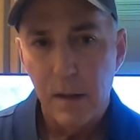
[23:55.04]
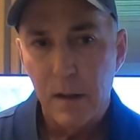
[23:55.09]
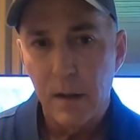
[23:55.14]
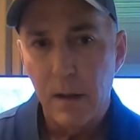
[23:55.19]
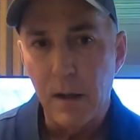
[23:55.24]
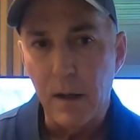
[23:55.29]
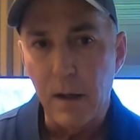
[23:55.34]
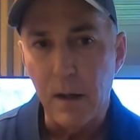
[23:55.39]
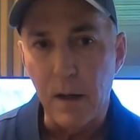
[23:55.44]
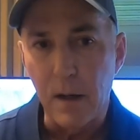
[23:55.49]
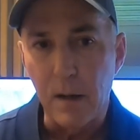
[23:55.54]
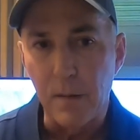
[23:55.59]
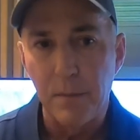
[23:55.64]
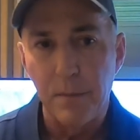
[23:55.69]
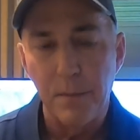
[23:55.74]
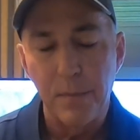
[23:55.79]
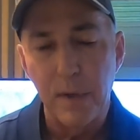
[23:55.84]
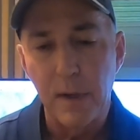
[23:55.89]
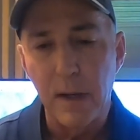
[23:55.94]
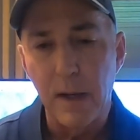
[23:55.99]

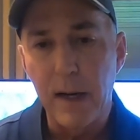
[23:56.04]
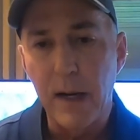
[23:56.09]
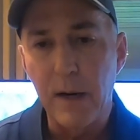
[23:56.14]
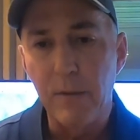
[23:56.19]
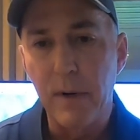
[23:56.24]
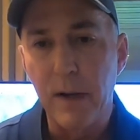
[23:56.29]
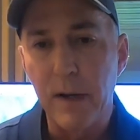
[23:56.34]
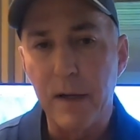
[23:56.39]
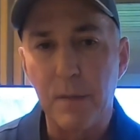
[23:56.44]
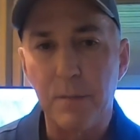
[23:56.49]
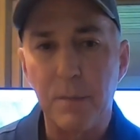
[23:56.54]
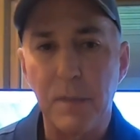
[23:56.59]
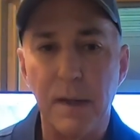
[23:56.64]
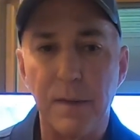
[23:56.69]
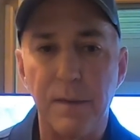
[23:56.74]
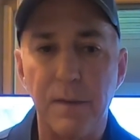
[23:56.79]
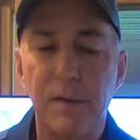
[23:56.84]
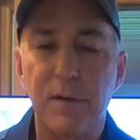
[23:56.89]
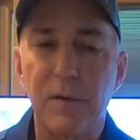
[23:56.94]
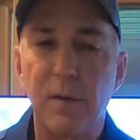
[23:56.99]
But I
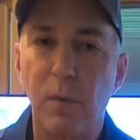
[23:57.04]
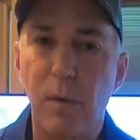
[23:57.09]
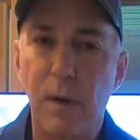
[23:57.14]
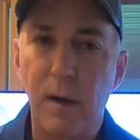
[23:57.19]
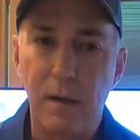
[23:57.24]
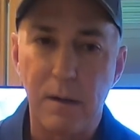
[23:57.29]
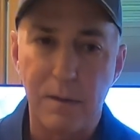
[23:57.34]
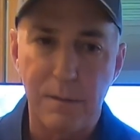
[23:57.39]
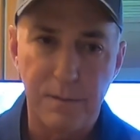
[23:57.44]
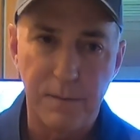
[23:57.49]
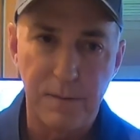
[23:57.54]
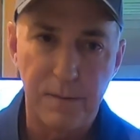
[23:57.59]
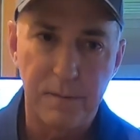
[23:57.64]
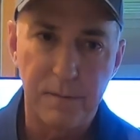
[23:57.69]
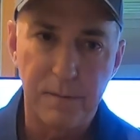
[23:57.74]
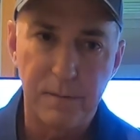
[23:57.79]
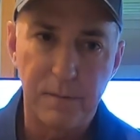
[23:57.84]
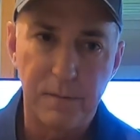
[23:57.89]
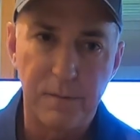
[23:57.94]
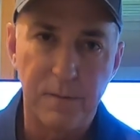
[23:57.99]
recommend the 12
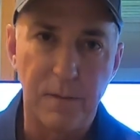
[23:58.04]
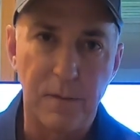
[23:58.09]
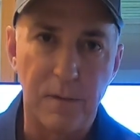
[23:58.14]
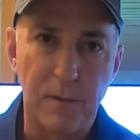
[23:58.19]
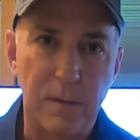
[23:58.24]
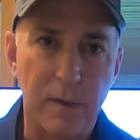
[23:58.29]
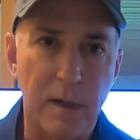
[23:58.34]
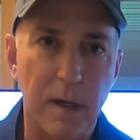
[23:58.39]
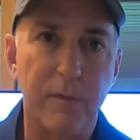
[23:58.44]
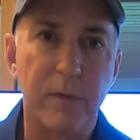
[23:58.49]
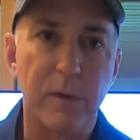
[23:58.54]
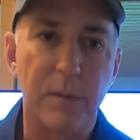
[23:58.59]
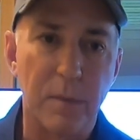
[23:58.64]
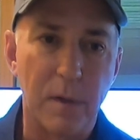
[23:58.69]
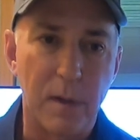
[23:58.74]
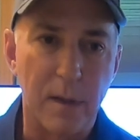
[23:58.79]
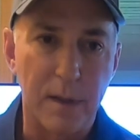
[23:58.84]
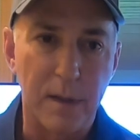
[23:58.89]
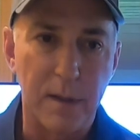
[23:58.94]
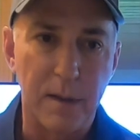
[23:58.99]
for
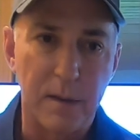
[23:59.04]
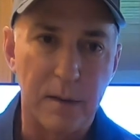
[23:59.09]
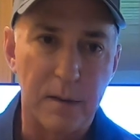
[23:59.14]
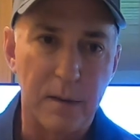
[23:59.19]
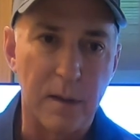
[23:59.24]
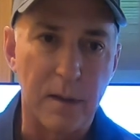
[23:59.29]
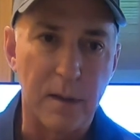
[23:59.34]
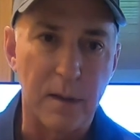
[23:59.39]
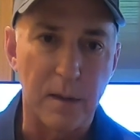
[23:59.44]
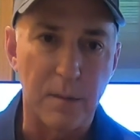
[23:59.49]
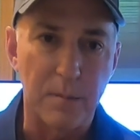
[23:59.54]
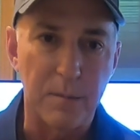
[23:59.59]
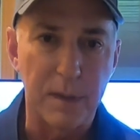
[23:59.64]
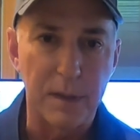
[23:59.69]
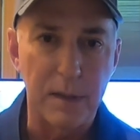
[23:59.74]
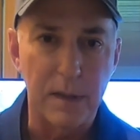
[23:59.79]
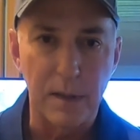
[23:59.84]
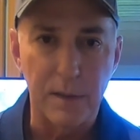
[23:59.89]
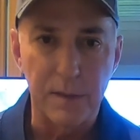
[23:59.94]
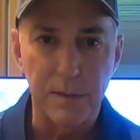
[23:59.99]
everybody
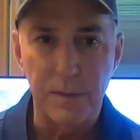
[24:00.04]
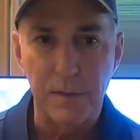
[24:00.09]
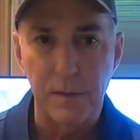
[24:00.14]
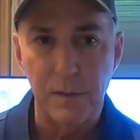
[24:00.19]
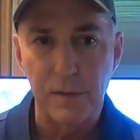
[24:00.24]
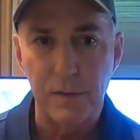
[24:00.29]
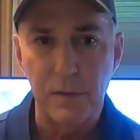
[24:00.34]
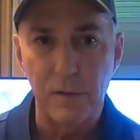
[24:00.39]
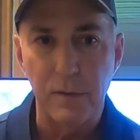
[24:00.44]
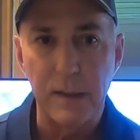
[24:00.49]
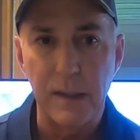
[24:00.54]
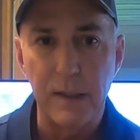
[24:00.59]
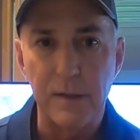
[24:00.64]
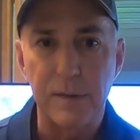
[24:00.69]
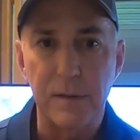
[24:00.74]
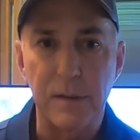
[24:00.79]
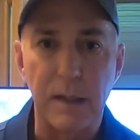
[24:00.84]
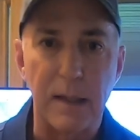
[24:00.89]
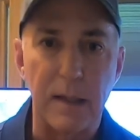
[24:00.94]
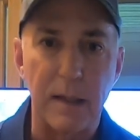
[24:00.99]
because the screen
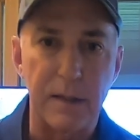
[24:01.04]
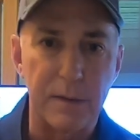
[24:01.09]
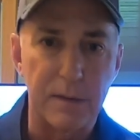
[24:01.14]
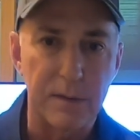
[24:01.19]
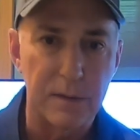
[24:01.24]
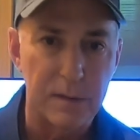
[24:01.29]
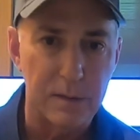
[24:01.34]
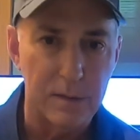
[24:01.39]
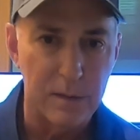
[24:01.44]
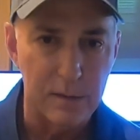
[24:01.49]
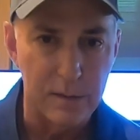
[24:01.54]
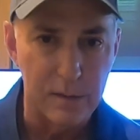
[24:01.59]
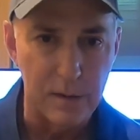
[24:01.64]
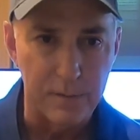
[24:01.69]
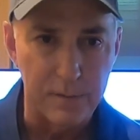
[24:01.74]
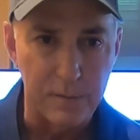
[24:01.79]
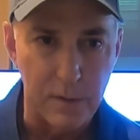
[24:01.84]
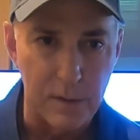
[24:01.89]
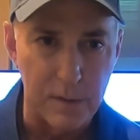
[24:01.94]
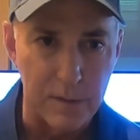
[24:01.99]
size
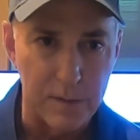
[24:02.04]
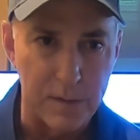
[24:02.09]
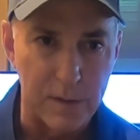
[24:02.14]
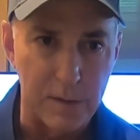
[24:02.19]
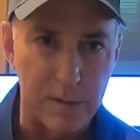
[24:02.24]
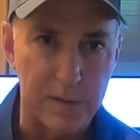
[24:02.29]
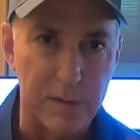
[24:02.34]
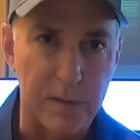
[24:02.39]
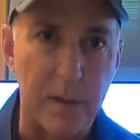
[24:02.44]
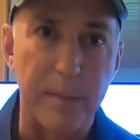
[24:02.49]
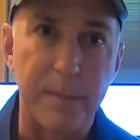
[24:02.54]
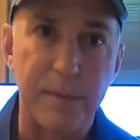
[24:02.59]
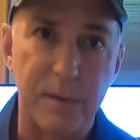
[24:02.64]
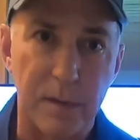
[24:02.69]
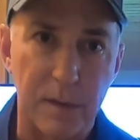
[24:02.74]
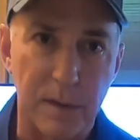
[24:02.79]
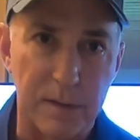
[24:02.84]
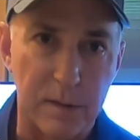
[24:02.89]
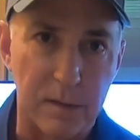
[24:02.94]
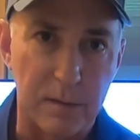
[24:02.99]
difference is
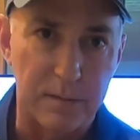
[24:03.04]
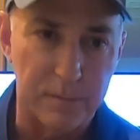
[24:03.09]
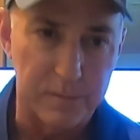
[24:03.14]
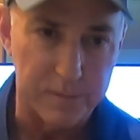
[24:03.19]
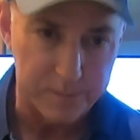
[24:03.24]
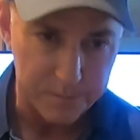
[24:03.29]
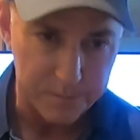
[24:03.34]
substantive.